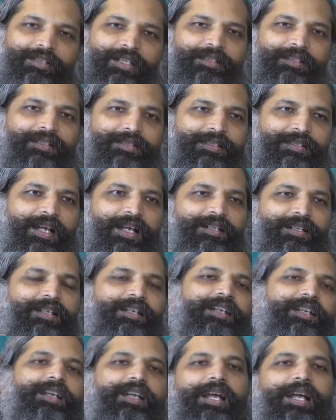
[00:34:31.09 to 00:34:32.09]
the other
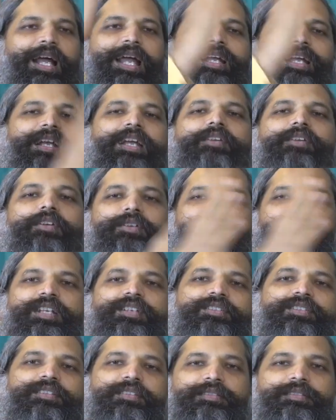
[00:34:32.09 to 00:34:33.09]
side, I cannot
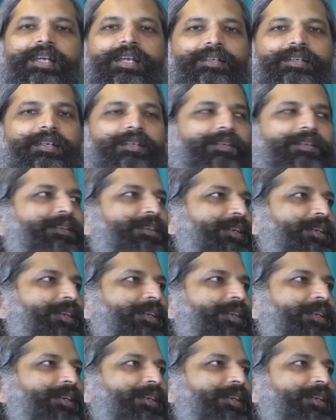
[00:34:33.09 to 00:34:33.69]
teach the psychic.